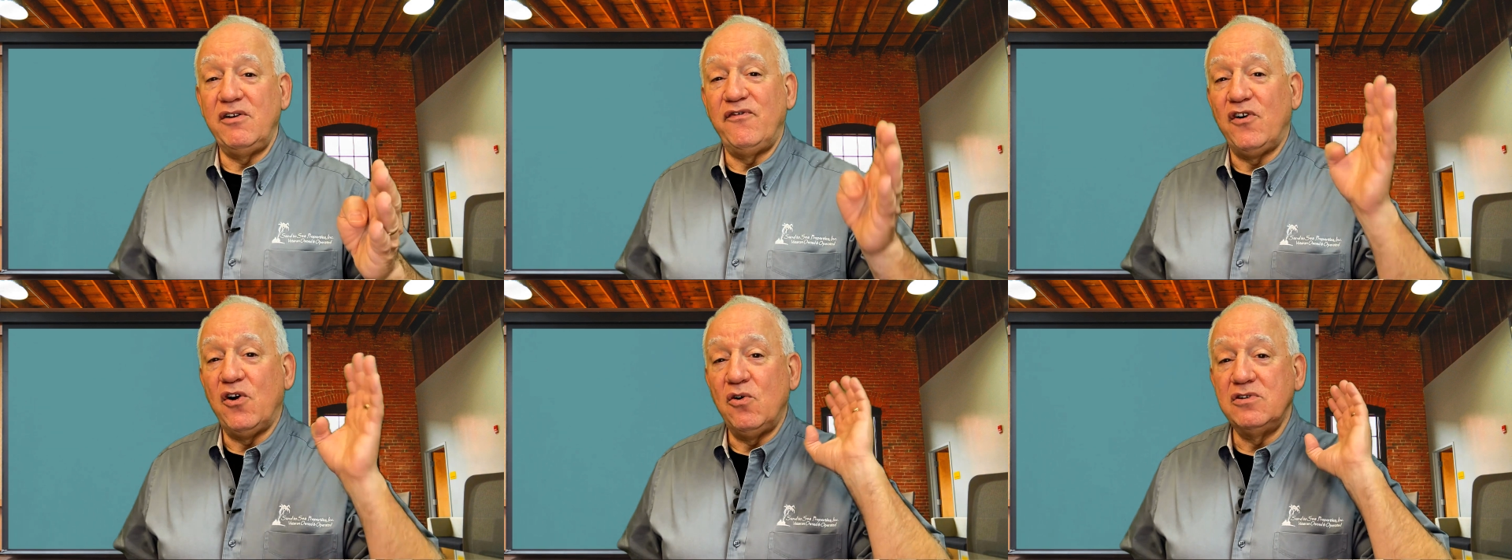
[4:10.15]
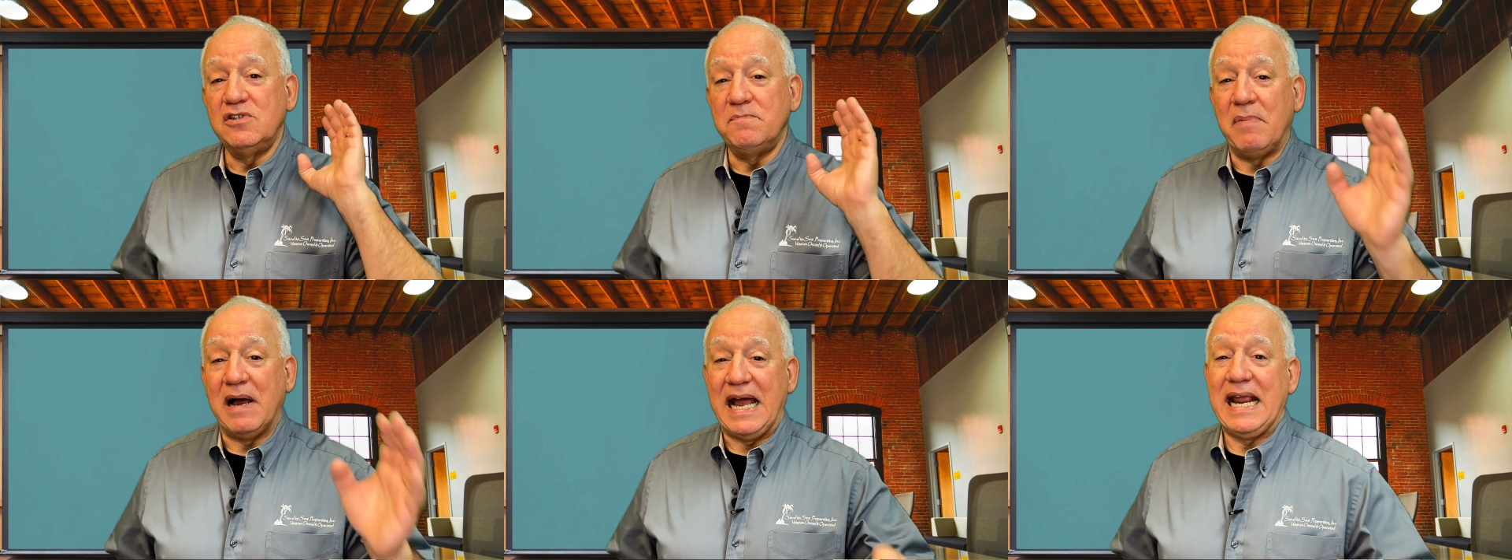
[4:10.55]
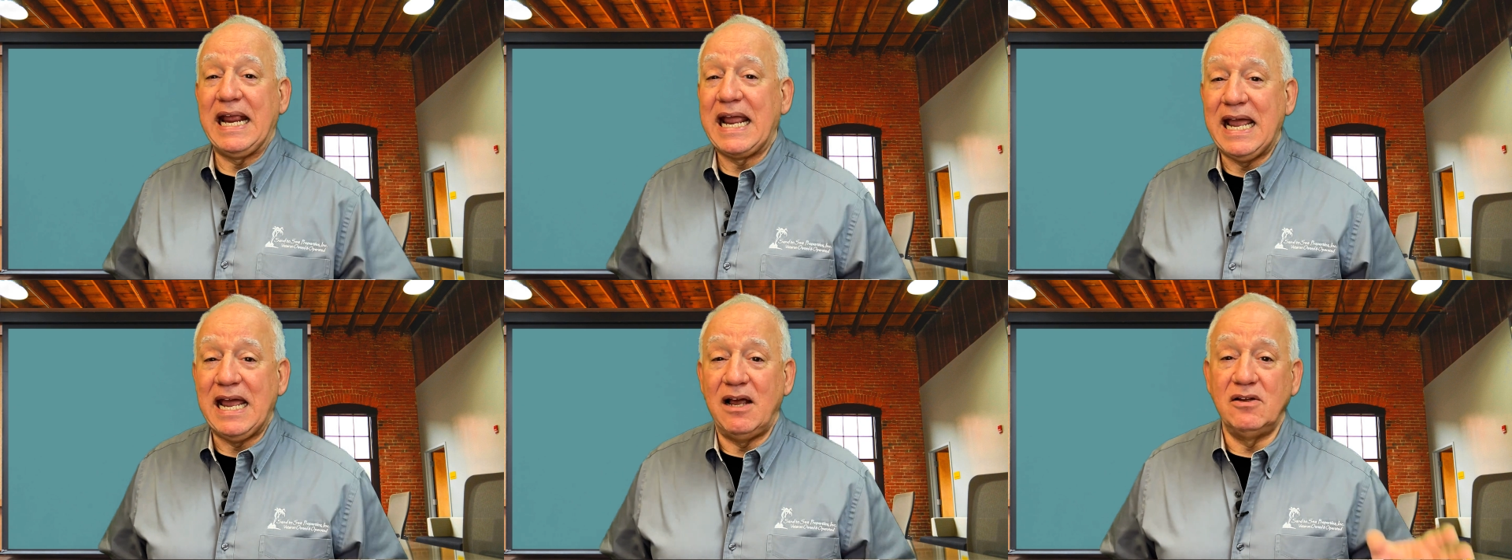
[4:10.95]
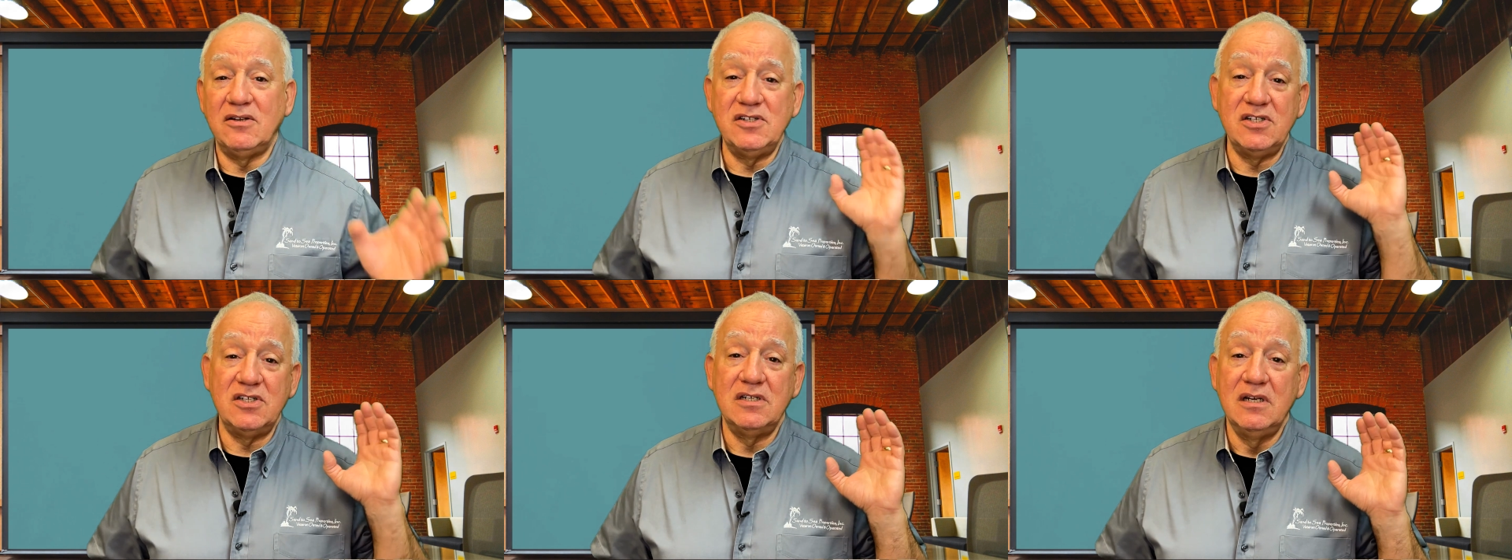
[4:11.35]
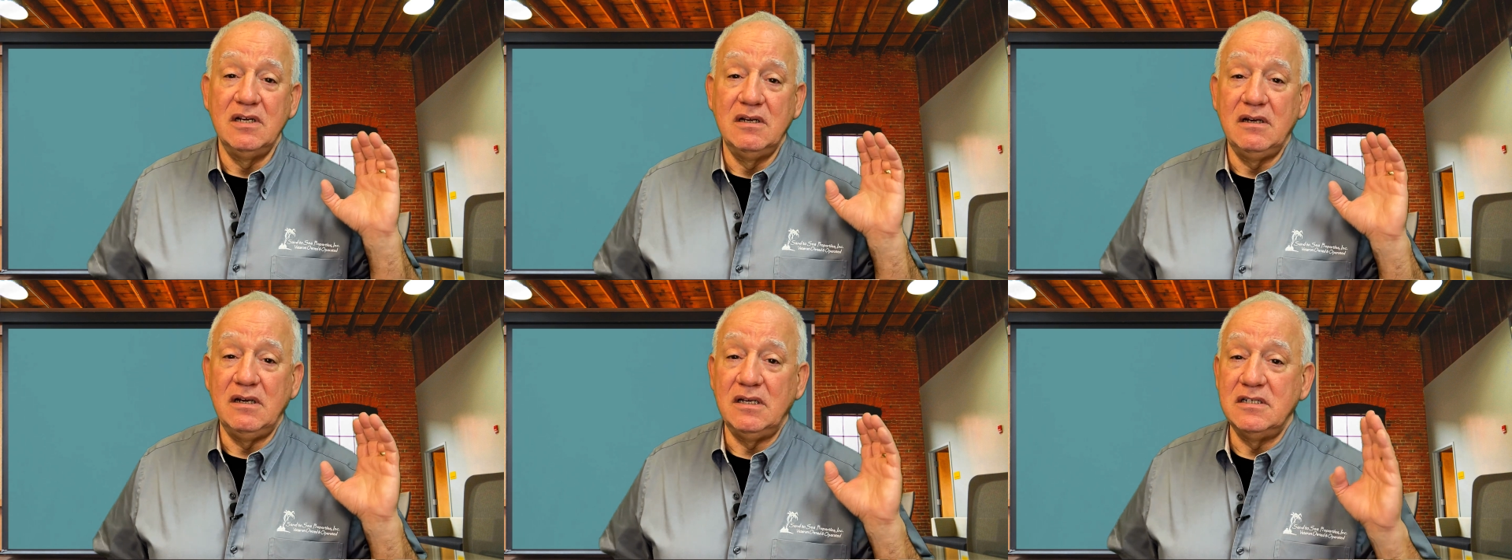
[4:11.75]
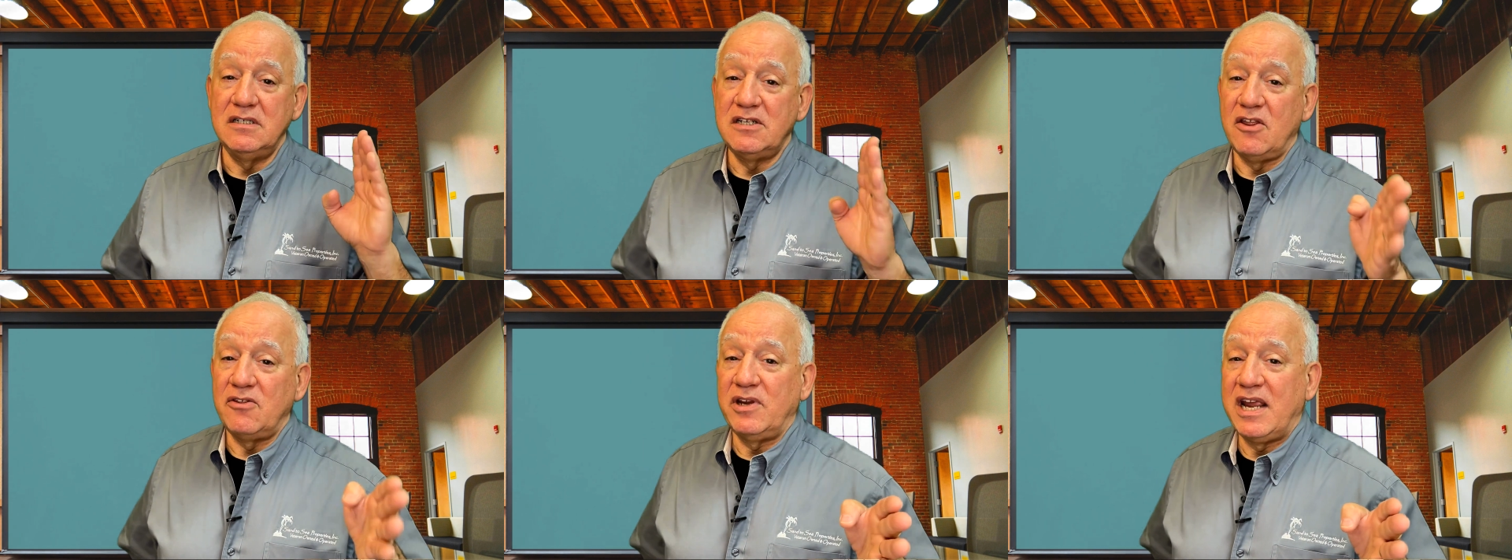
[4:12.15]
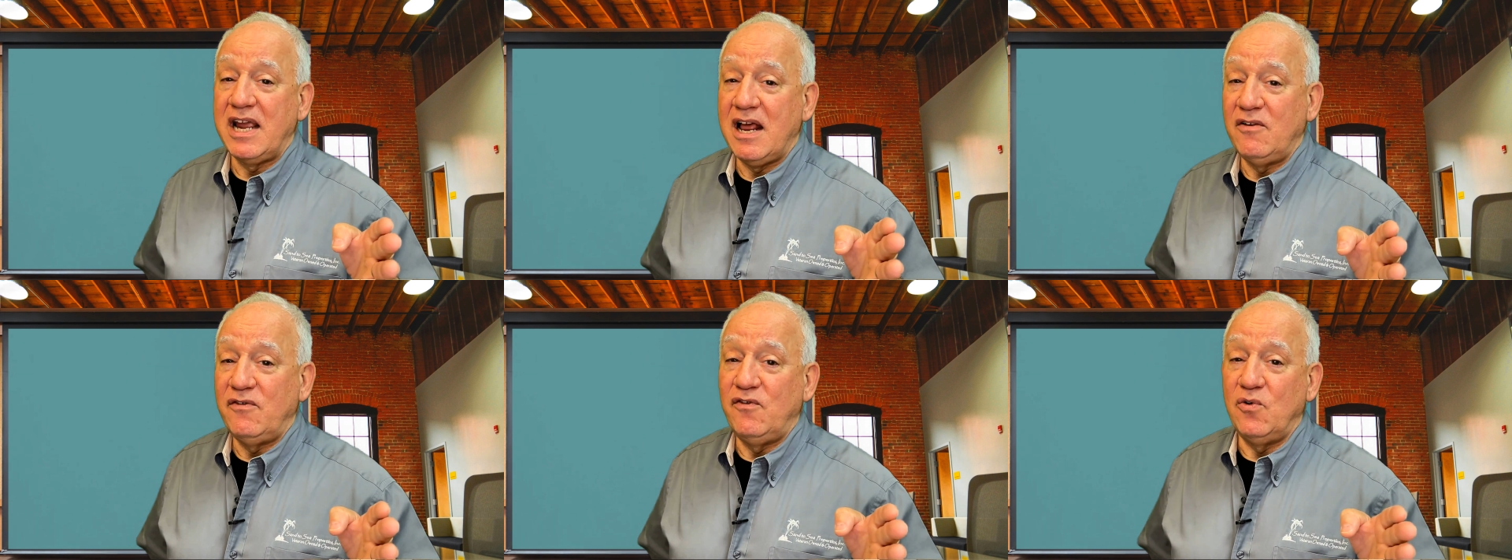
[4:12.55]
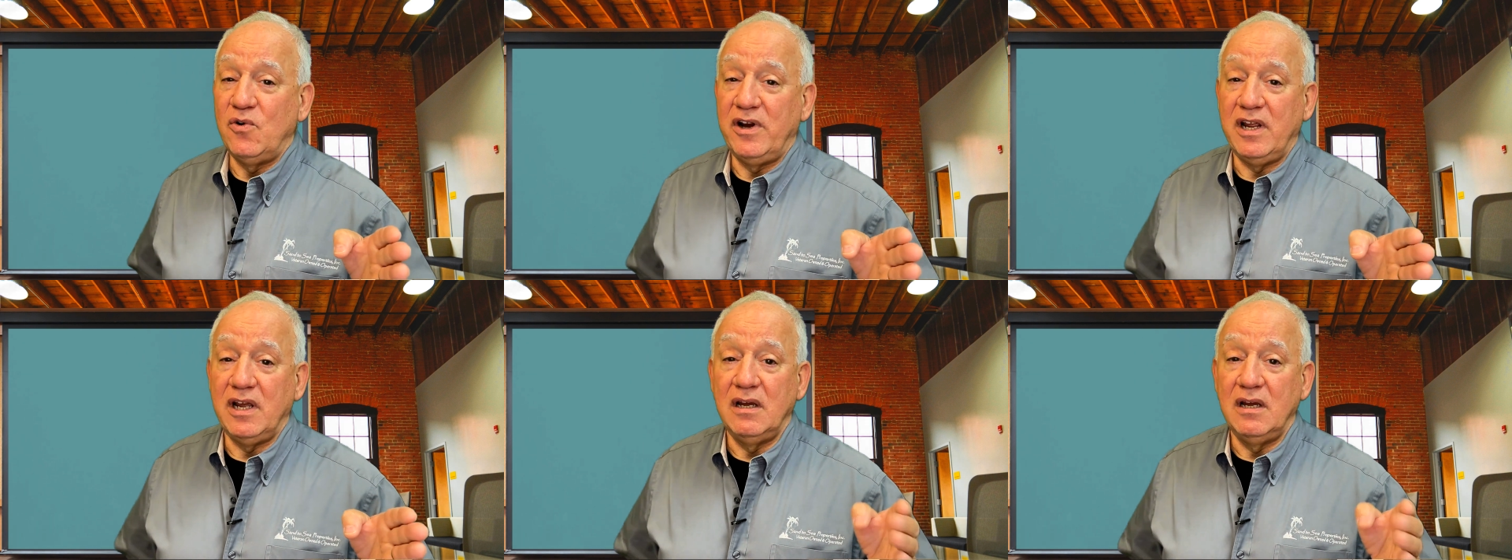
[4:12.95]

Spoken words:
folks buying a house in Southern California.